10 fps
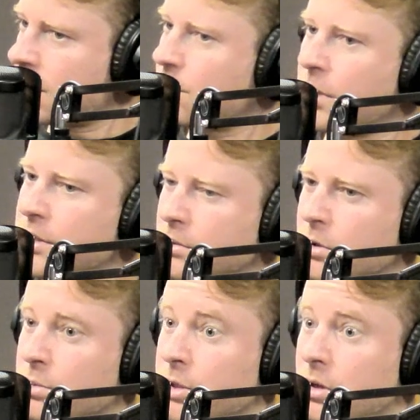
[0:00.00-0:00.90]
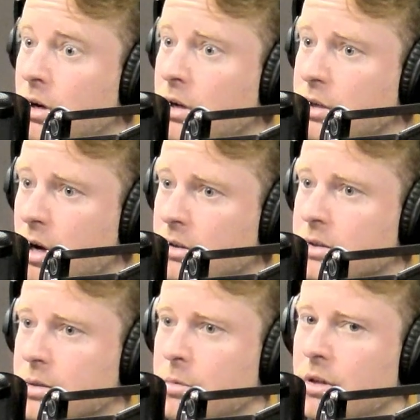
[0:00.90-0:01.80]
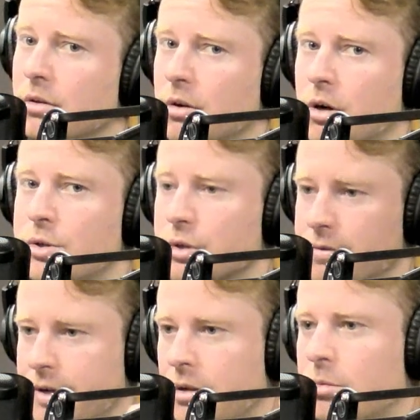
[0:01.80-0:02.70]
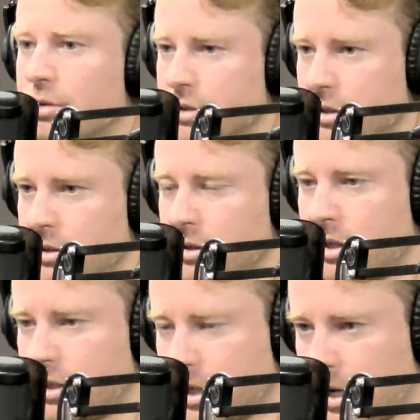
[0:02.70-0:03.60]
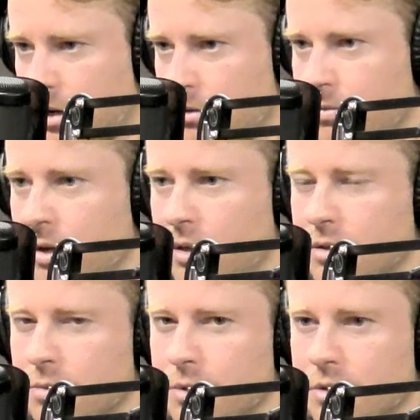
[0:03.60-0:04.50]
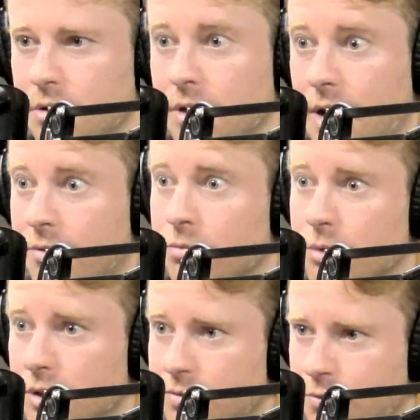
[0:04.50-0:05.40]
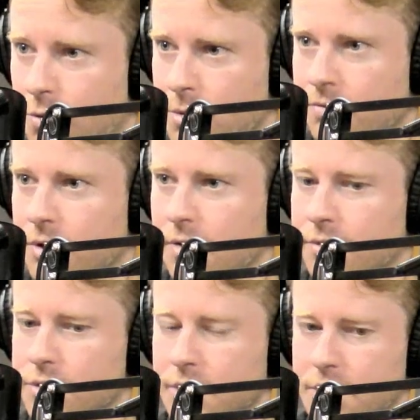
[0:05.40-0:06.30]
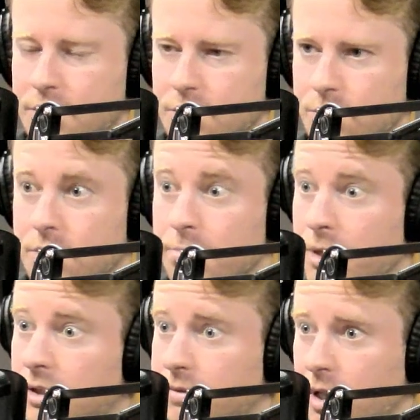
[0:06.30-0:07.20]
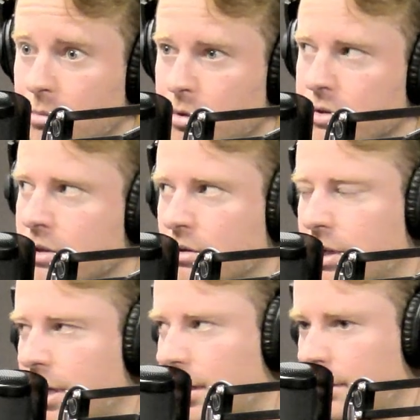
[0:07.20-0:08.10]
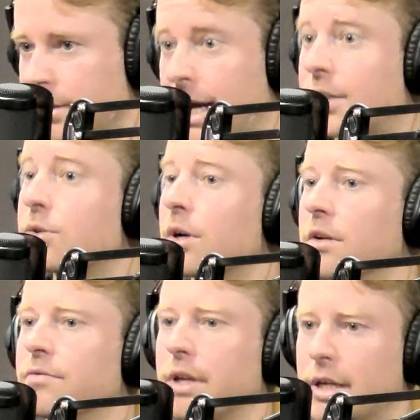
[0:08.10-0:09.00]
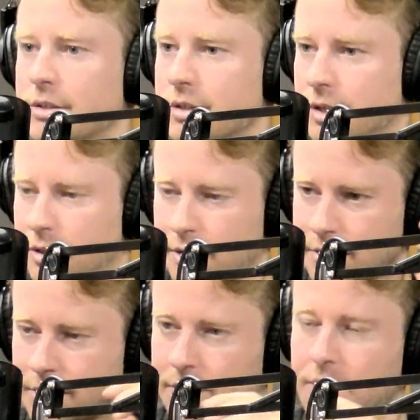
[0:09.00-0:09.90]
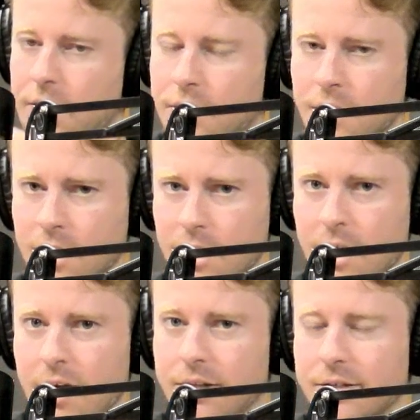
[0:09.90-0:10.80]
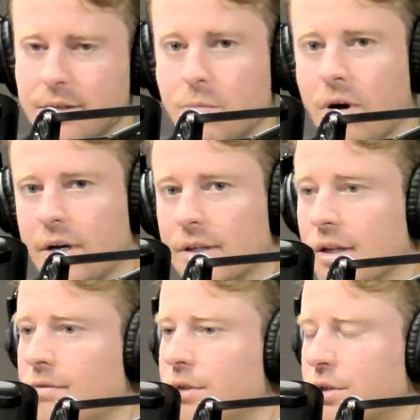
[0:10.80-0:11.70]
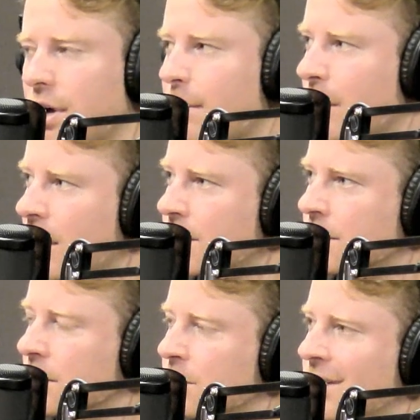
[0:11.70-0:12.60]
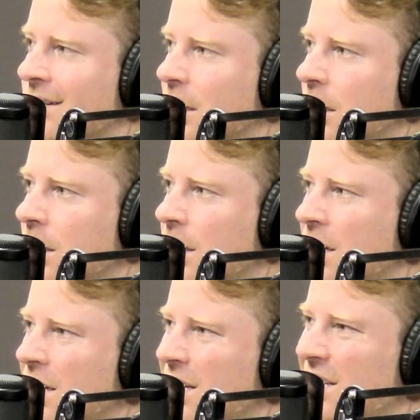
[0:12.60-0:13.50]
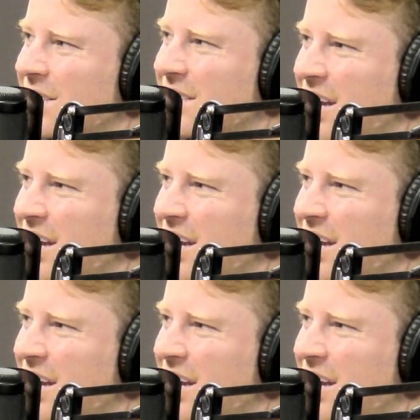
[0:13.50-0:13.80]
reason was we started to talk to some of the larger developers in town. And so we started having really formative conversations with some big developers that are getting tax credit financing and things like that. And they said, Brian, I'd love to try modular, but to